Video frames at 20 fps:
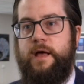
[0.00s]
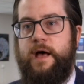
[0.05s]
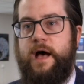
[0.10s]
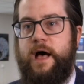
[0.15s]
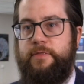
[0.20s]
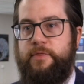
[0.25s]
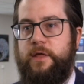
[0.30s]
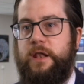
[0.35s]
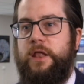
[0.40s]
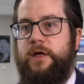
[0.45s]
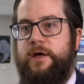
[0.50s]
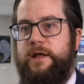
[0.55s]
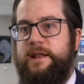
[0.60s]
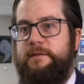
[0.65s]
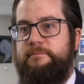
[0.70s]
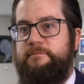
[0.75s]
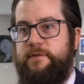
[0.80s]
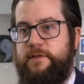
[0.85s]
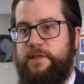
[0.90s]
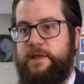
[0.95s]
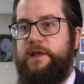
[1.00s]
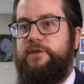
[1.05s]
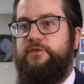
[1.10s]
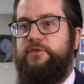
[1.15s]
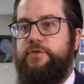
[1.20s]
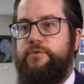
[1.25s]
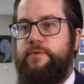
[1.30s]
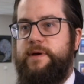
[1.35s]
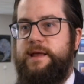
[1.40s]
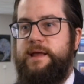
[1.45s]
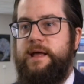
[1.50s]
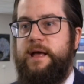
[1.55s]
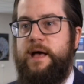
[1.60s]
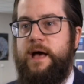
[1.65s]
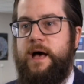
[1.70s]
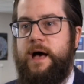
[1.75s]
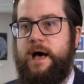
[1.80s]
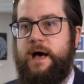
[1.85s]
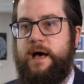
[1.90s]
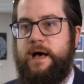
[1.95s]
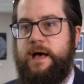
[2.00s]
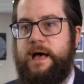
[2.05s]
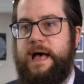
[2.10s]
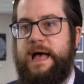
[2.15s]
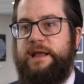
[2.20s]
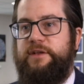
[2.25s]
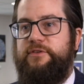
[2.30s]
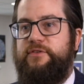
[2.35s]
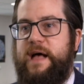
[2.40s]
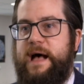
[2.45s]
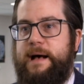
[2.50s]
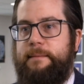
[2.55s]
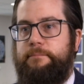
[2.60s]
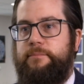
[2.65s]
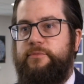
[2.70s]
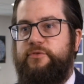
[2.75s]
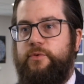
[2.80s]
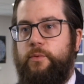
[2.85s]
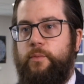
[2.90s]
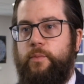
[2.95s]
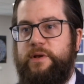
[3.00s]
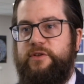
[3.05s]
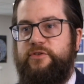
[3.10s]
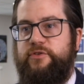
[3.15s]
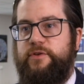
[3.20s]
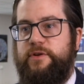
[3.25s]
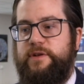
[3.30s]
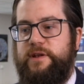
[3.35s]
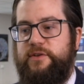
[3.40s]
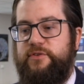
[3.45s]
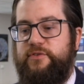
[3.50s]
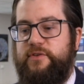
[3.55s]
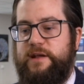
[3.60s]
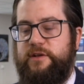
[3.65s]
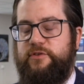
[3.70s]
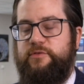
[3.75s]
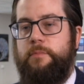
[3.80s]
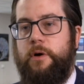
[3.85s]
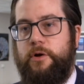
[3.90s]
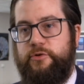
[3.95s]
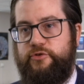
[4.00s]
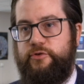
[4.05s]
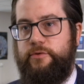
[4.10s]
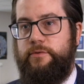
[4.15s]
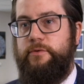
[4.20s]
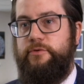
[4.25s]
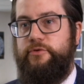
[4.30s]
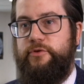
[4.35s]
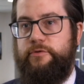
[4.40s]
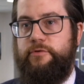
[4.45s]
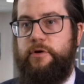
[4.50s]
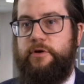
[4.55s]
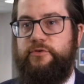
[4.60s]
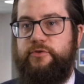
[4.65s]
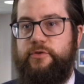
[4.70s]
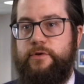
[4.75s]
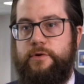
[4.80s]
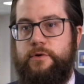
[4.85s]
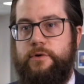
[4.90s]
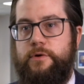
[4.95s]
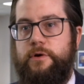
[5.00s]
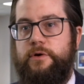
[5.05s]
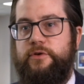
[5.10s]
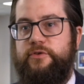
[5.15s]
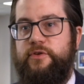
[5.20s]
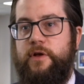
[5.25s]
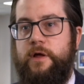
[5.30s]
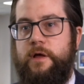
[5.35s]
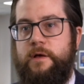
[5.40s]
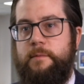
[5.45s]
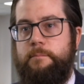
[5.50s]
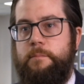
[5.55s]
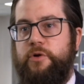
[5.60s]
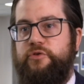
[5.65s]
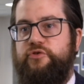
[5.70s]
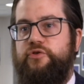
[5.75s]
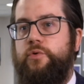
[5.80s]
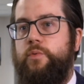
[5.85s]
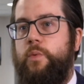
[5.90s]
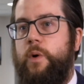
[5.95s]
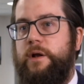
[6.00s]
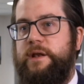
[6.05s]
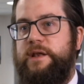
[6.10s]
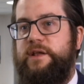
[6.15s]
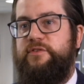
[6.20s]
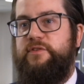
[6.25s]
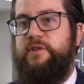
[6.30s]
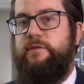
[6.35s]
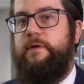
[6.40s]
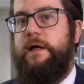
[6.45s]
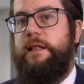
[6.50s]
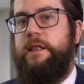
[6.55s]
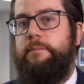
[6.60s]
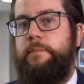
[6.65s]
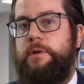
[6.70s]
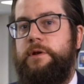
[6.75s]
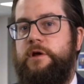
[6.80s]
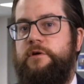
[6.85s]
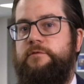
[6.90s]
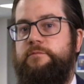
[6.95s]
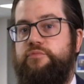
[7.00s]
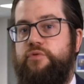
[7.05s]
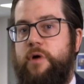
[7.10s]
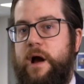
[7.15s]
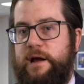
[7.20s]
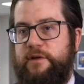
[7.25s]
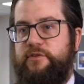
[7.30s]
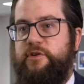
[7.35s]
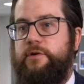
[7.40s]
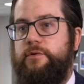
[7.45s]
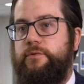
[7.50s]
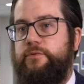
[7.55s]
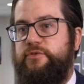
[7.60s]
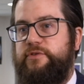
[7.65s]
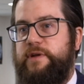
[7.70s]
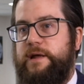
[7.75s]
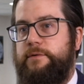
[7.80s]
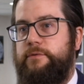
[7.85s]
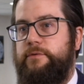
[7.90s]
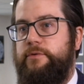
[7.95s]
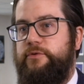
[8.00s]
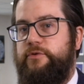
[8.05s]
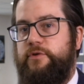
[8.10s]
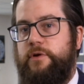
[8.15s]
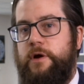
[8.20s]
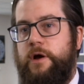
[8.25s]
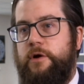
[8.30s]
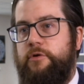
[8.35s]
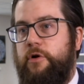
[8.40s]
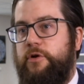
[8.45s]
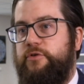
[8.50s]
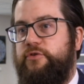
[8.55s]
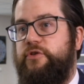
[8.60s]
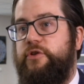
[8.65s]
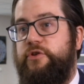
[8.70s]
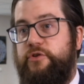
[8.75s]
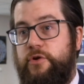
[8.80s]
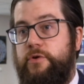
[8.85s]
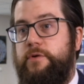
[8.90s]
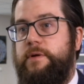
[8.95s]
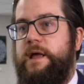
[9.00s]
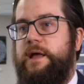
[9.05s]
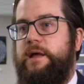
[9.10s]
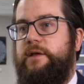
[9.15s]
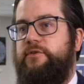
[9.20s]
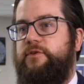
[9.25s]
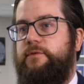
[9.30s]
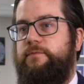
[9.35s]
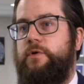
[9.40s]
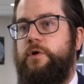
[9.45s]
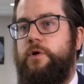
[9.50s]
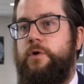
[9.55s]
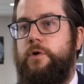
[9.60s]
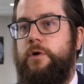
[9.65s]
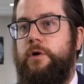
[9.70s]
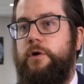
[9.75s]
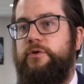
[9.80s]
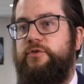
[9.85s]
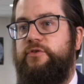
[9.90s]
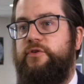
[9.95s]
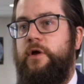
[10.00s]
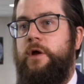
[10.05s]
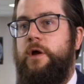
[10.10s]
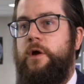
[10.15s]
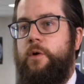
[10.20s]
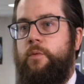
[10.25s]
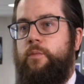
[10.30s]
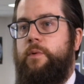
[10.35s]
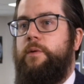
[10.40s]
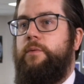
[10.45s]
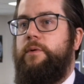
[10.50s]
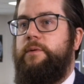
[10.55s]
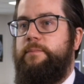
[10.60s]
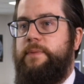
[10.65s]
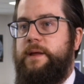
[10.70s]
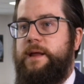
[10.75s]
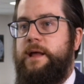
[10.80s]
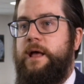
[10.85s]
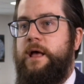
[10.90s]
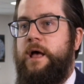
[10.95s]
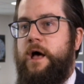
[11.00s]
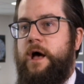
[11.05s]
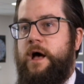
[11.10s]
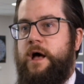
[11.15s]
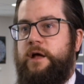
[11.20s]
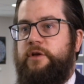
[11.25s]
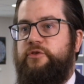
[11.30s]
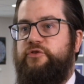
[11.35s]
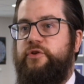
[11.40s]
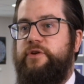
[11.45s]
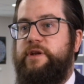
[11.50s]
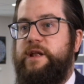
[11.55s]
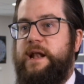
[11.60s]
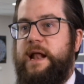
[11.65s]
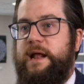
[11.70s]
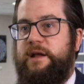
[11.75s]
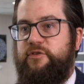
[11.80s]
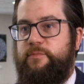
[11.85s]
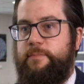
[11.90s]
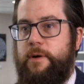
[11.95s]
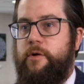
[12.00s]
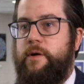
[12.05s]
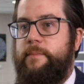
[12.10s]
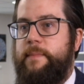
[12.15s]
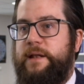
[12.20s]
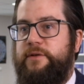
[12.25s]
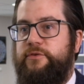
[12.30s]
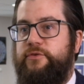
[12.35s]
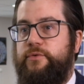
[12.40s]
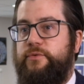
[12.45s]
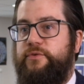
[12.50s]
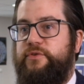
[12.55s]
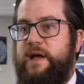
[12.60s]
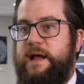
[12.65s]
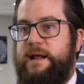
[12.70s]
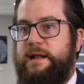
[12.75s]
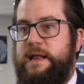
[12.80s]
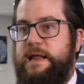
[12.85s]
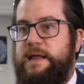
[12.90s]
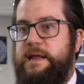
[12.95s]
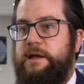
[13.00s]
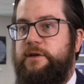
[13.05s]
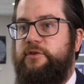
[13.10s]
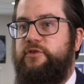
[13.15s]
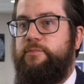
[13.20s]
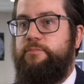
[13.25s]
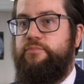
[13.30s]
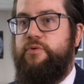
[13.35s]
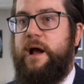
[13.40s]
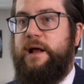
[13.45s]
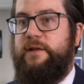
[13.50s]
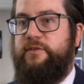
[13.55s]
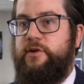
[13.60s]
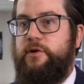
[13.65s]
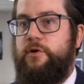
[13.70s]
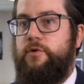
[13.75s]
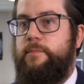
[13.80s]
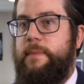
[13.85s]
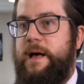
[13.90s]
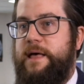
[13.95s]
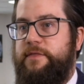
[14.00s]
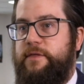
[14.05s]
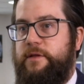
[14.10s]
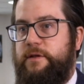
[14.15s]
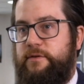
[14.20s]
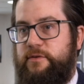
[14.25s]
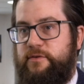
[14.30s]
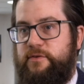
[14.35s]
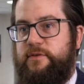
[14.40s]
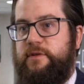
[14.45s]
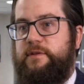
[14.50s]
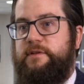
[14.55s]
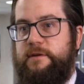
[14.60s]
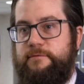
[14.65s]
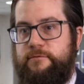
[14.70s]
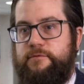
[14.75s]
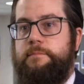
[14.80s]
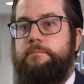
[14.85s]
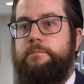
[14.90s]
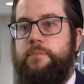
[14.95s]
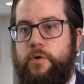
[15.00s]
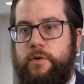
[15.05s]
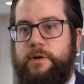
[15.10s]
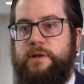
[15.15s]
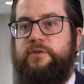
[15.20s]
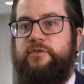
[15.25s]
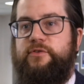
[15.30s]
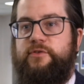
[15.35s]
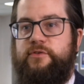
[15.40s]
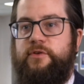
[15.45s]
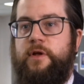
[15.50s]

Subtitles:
and the learning for these 3 exams, we study 6 modules across the course. Module 1 is development of practical skills. Across the 2 years of the course, we would be studying experimental techniques, practical methods at different points